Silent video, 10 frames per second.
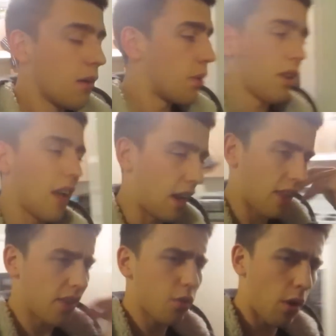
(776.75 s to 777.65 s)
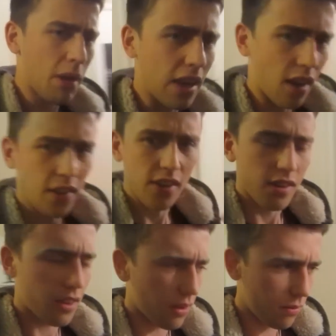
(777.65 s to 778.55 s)
But yeah, like that's what I mean, like
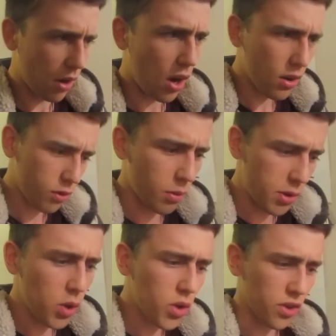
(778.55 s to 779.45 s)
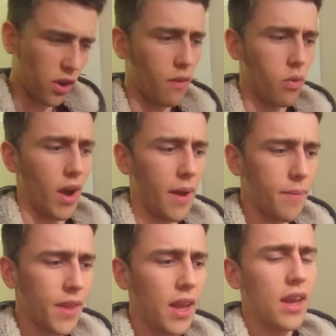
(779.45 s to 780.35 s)
there's the hard computer software
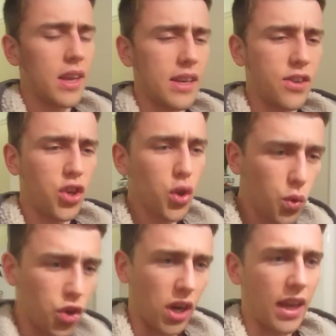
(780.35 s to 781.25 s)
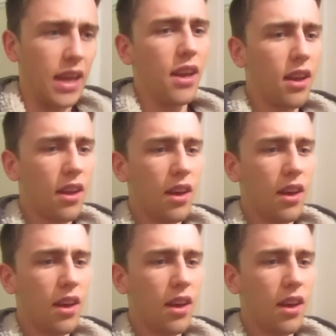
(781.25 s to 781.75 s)
is usually